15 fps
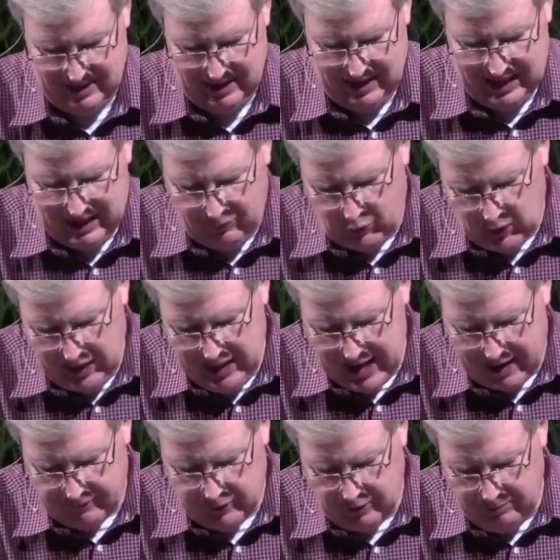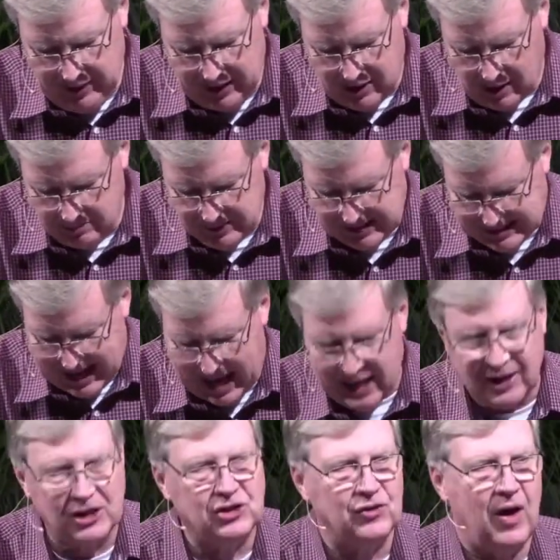if we never become
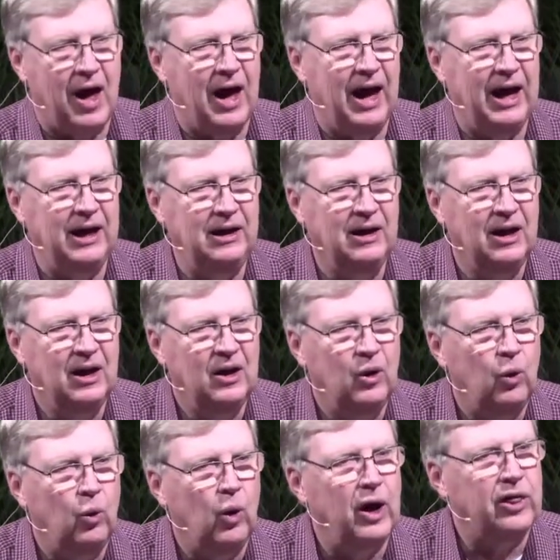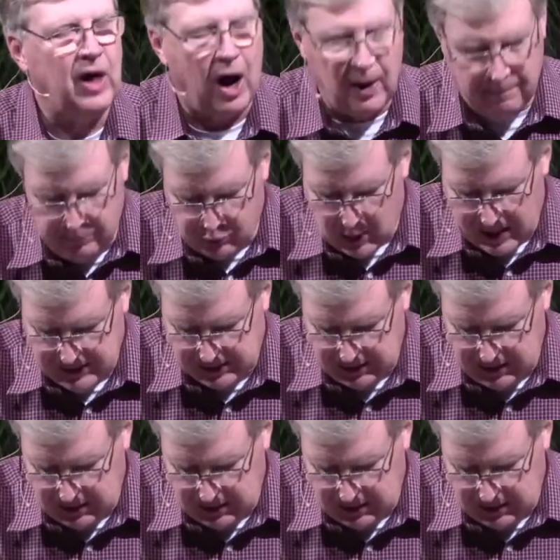satisfied with our present